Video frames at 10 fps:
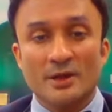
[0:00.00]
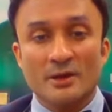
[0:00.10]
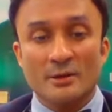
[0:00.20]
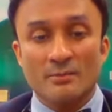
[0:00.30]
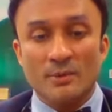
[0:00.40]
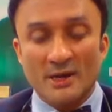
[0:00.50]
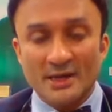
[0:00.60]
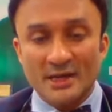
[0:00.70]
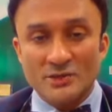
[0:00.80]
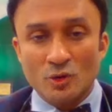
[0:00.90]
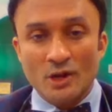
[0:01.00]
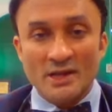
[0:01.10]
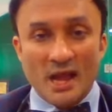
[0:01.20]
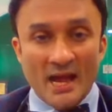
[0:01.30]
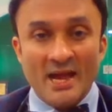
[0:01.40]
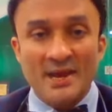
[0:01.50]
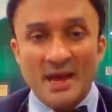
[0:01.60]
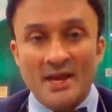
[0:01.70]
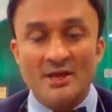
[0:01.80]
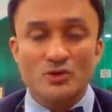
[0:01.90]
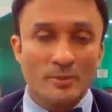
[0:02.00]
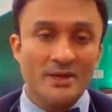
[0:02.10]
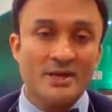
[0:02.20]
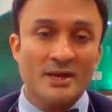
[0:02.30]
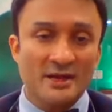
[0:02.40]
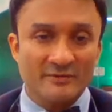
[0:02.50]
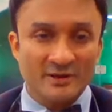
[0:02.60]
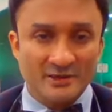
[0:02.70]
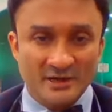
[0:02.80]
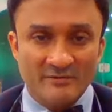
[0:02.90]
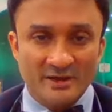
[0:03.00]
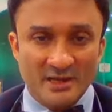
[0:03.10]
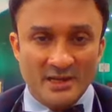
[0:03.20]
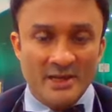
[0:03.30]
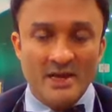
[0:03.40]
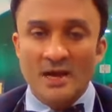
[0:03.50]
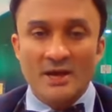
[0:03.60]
blood test called as INR has to be done every 3 weekly.